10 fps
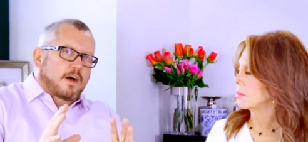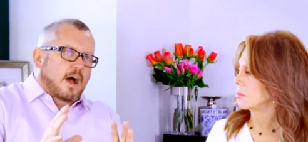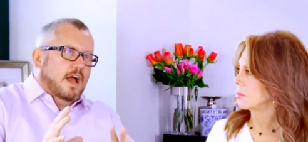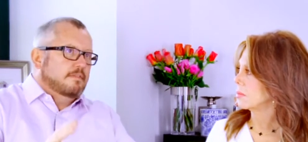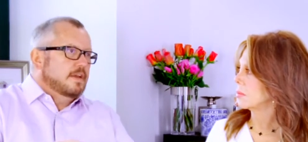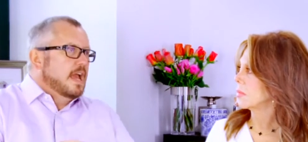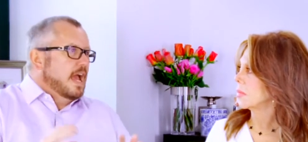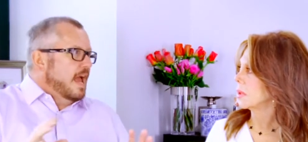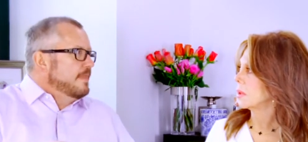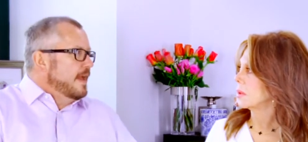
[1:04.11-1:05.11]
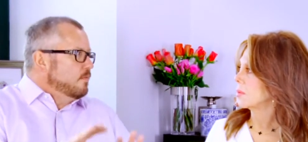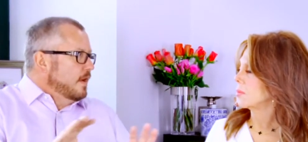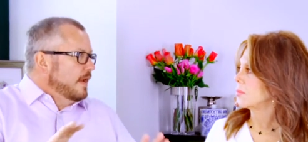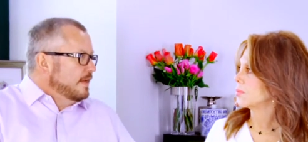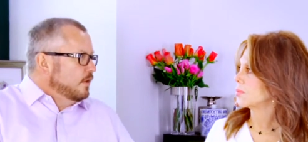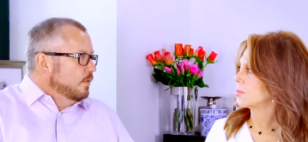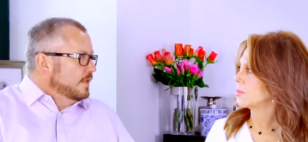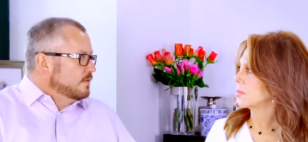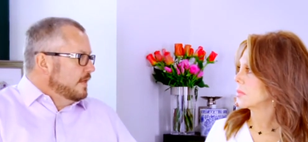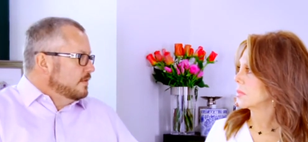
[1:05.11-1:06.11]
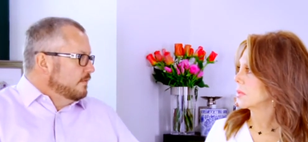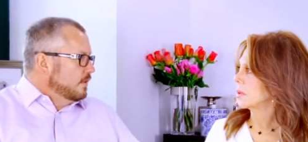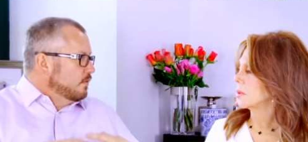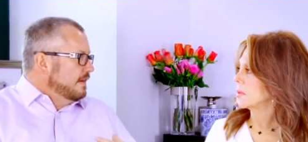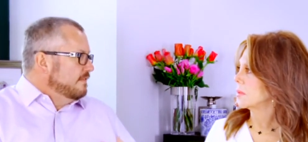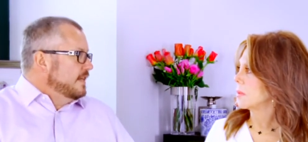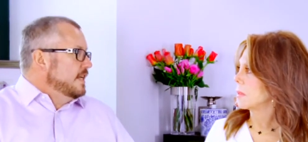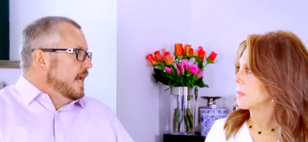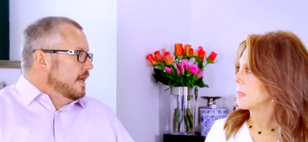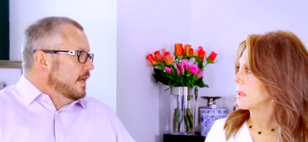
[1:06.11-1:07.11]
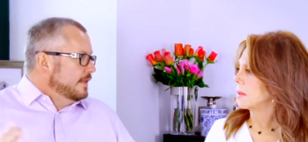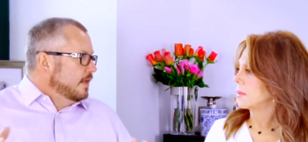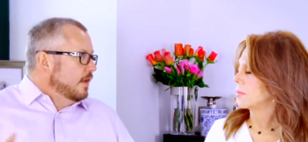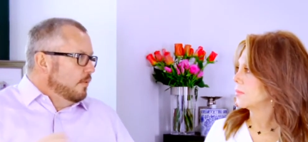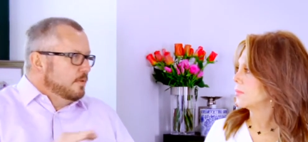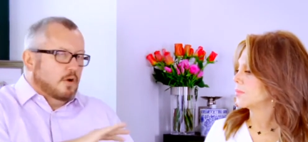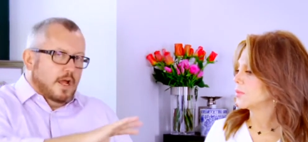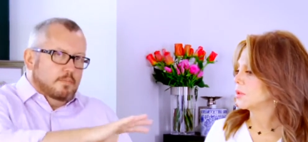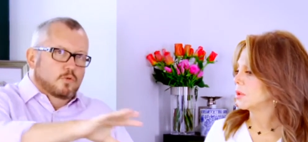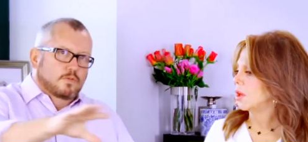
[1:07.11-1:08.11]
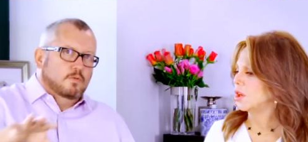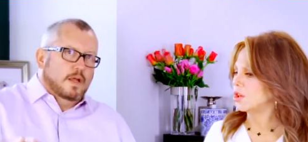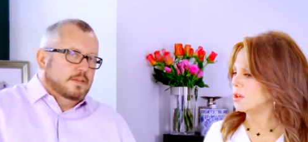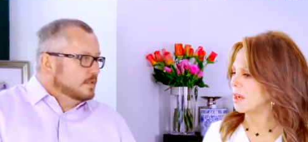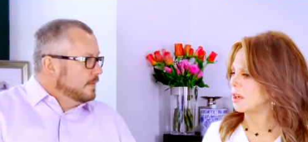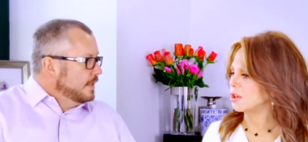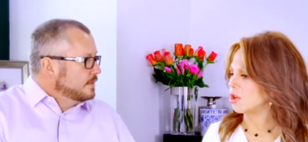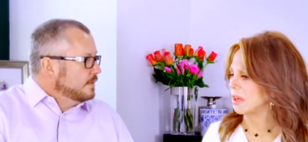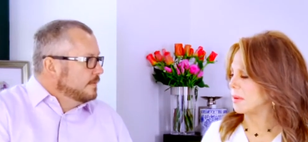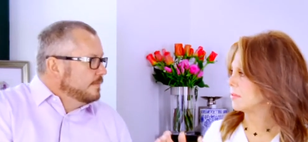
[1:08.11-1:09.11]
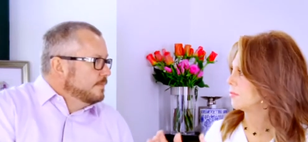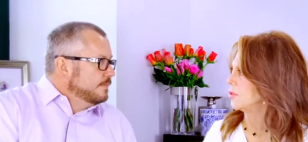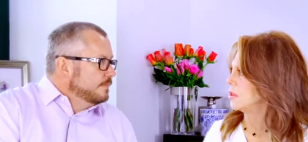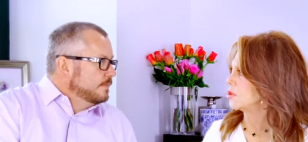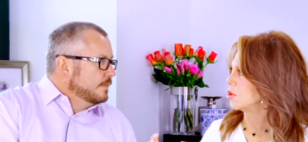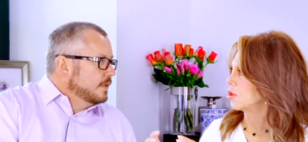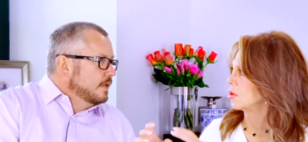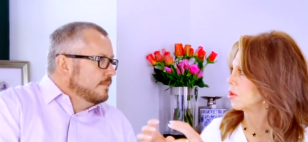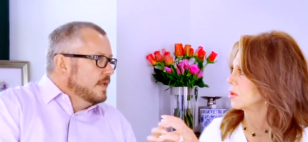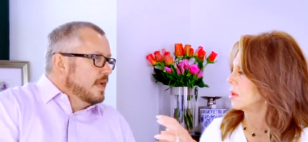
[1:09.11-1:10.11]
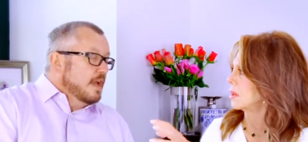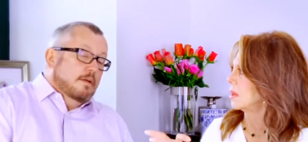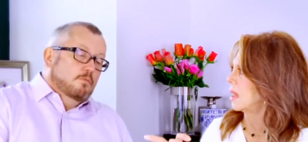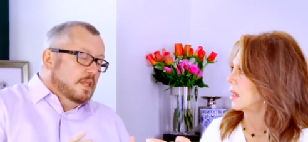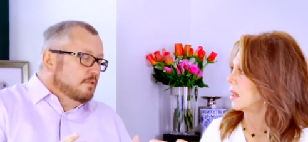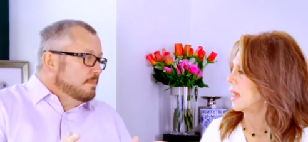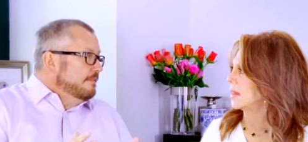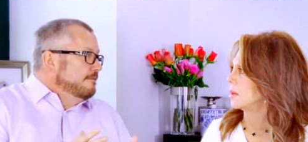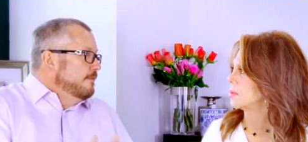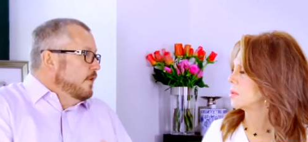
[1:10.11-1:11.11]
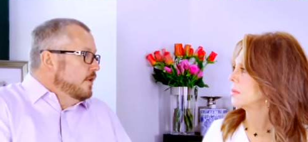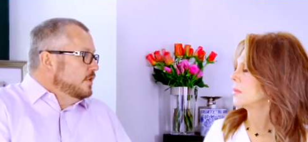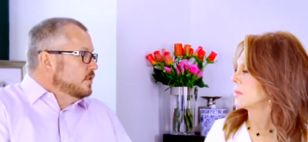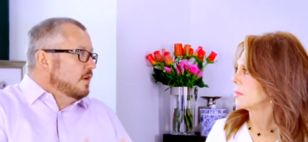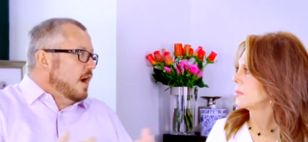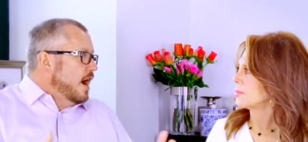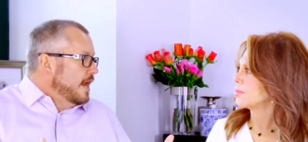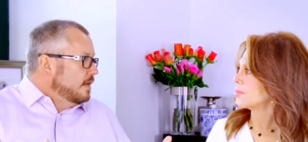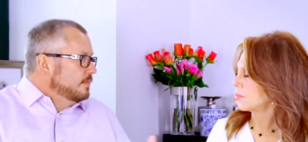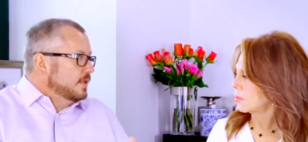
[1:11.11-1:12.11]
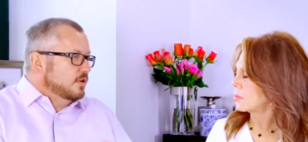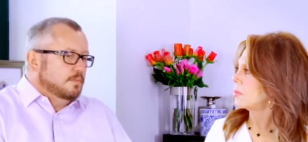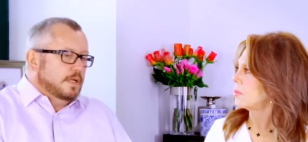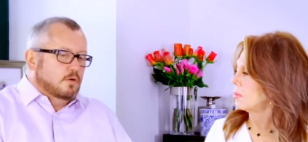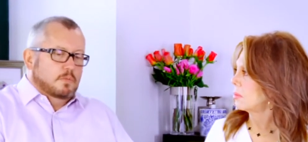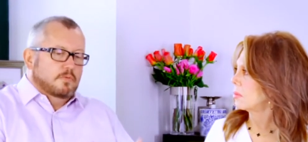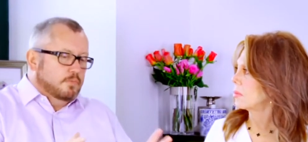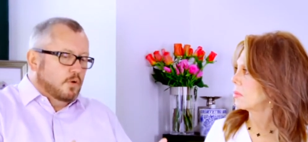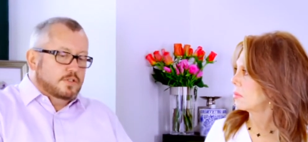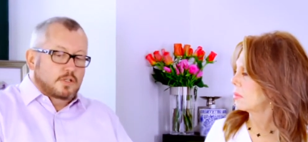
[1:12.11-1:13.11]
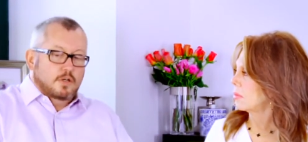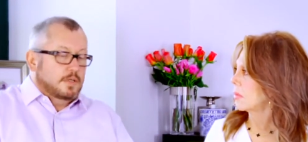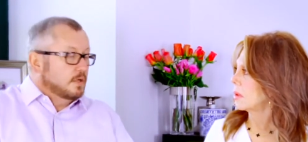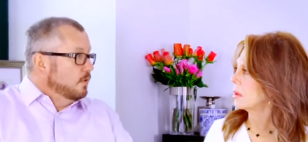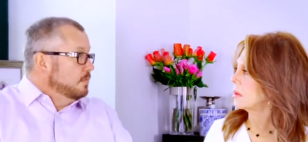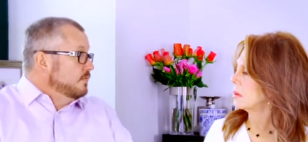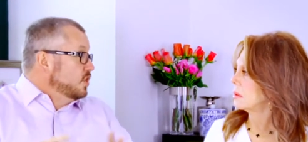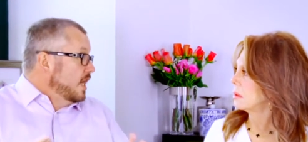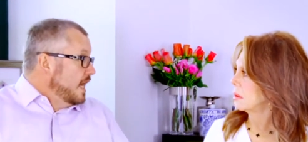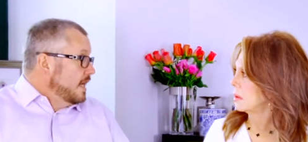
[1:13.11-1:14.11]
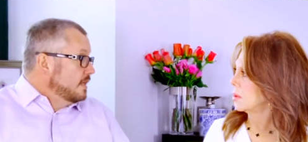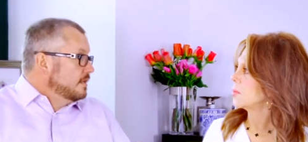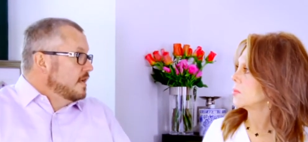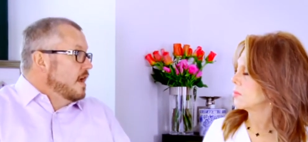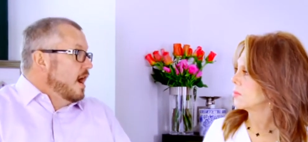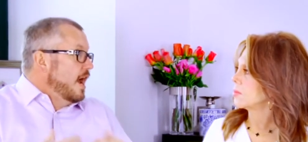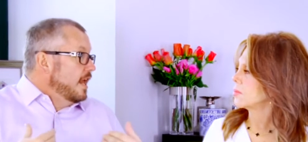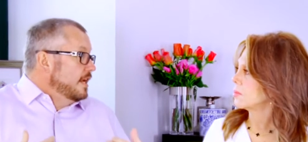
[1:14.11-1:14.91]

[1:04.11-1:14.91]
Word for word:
Speaker 1: five, and that way it always creates sort of a great vignette, and that'll help your eye move around. Not, are you talking
Speaker 2: about furniture or,
Speaker 1: items? Uh, whether it be items. furniture, items? It could be a group of books. It could be a group of chairs. I